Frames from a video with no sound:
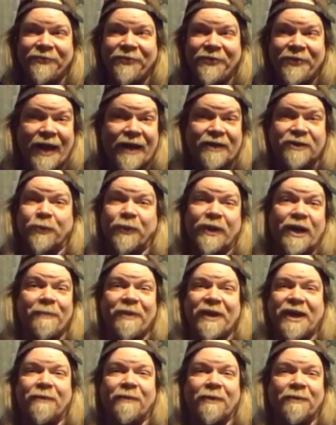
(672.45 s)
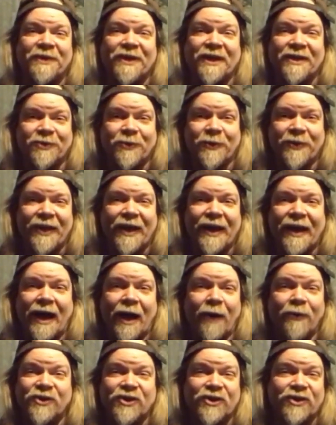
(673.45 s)
that's mm when I became obsessed with that. I
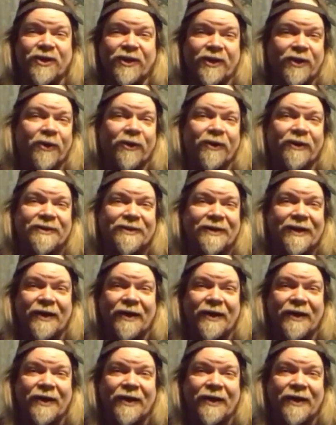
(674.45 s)
was just like hooked.